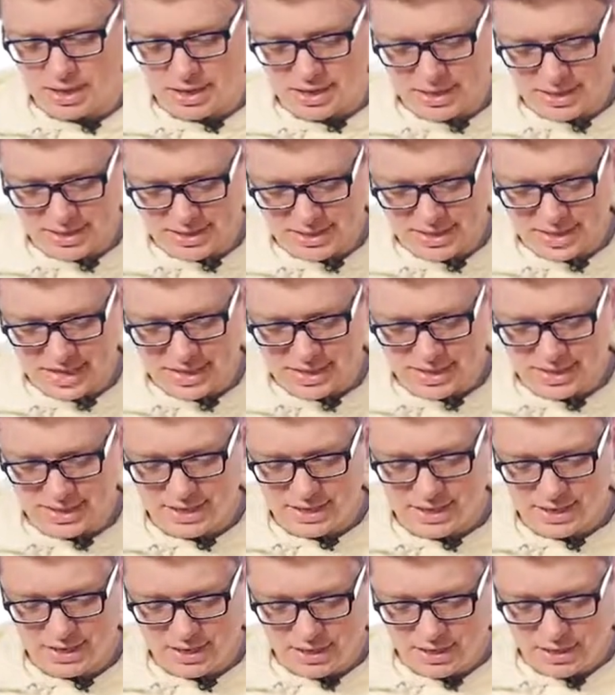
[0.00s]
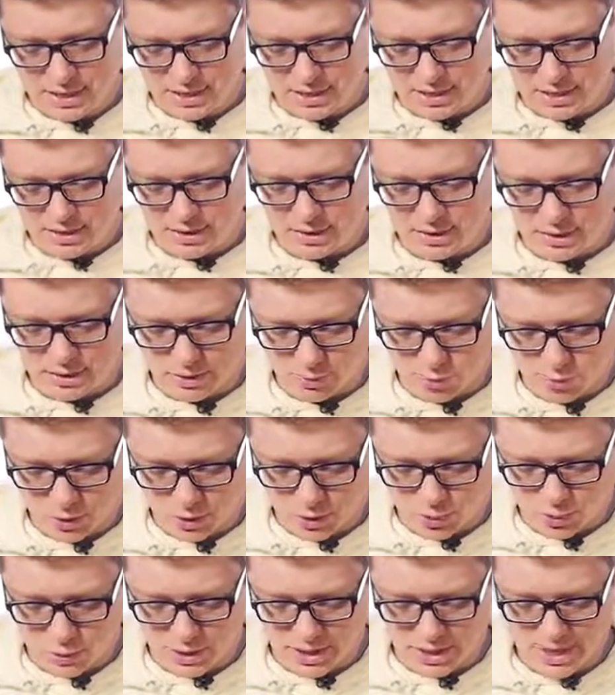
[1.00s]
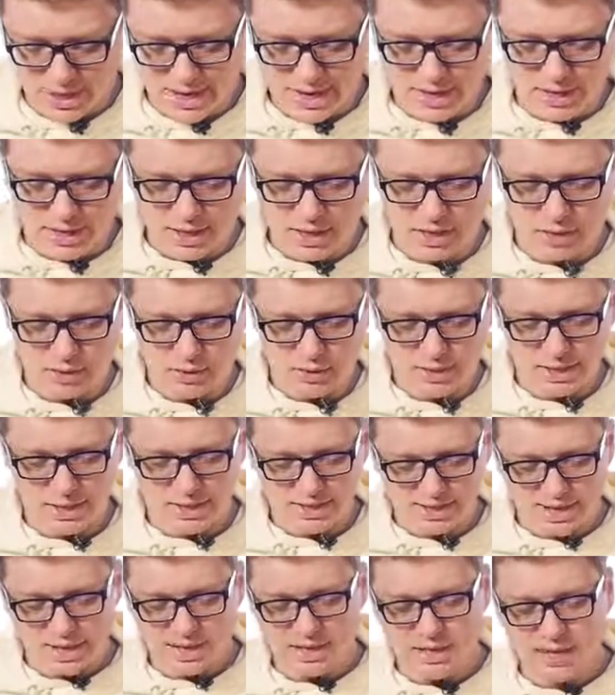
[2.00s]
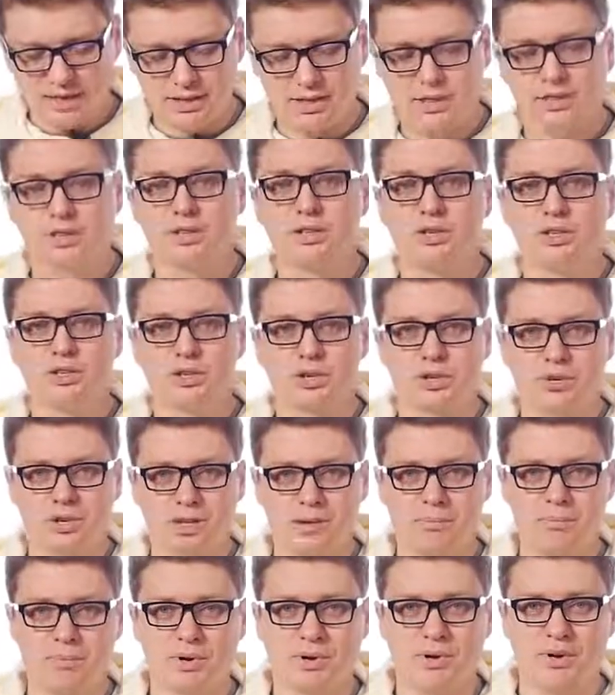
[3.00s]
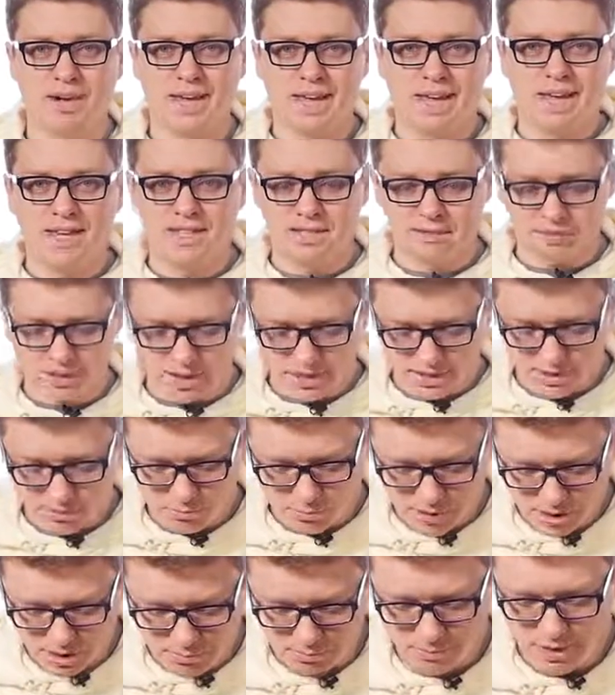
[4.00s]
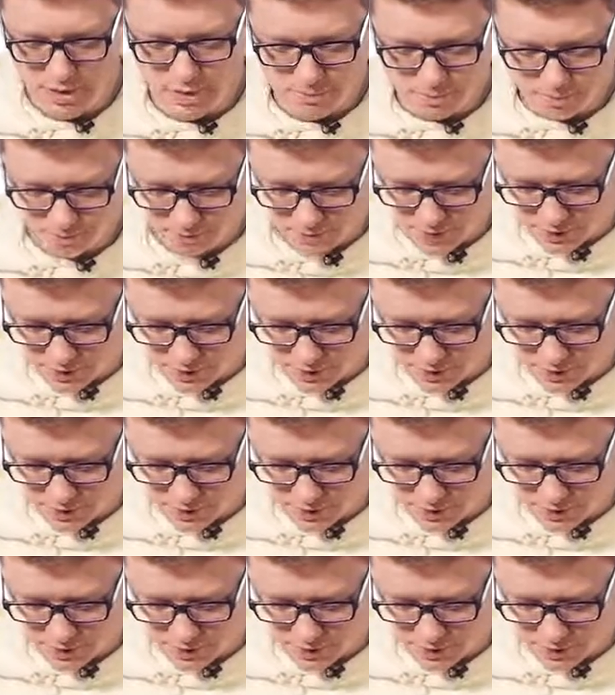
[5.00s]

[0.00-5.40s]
exactly what we get, exactly an integer number, a divided by b.